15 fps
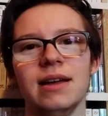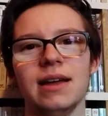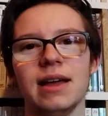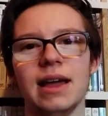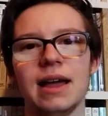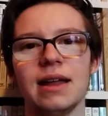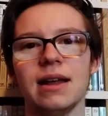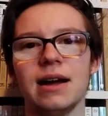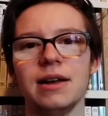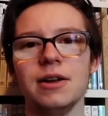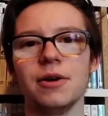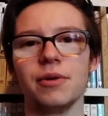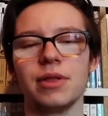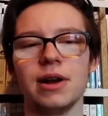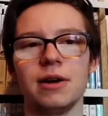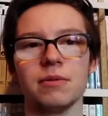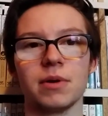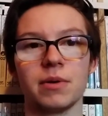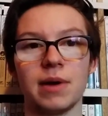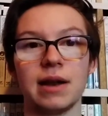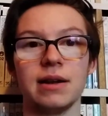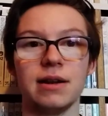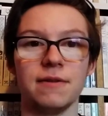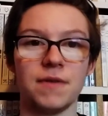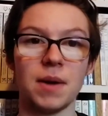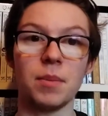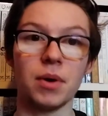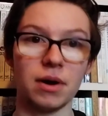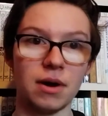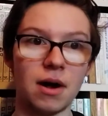And I know that I'll regret it if I
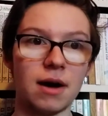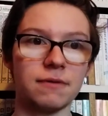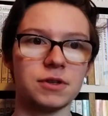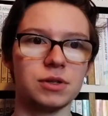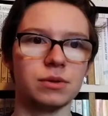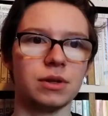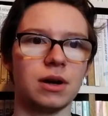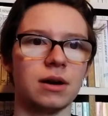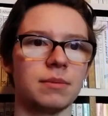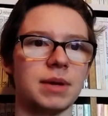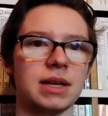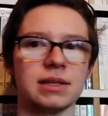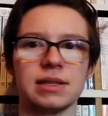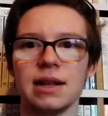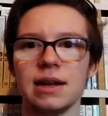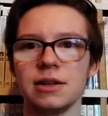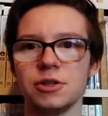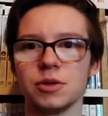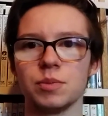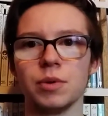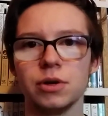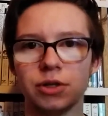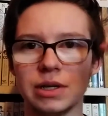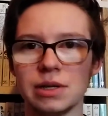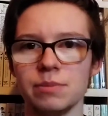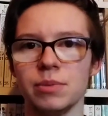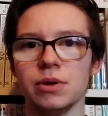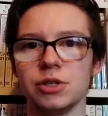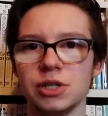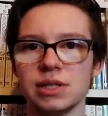put it off too long, because then it just
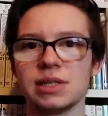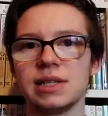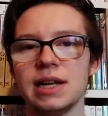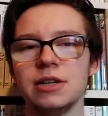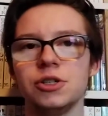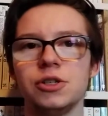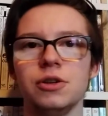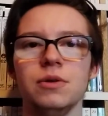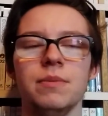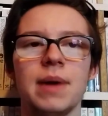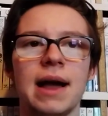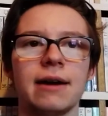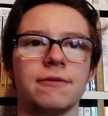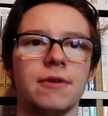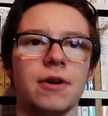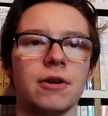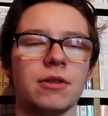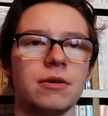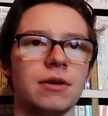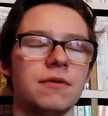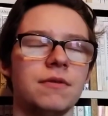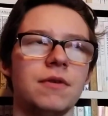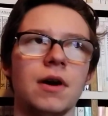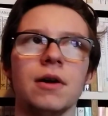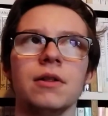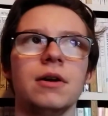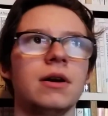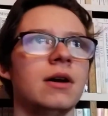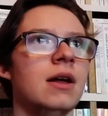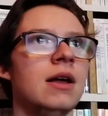pushes stage 2 back farther and
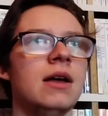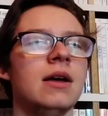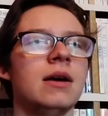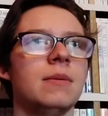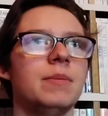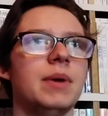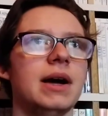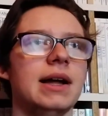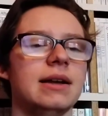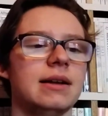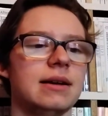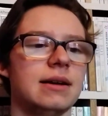farther. But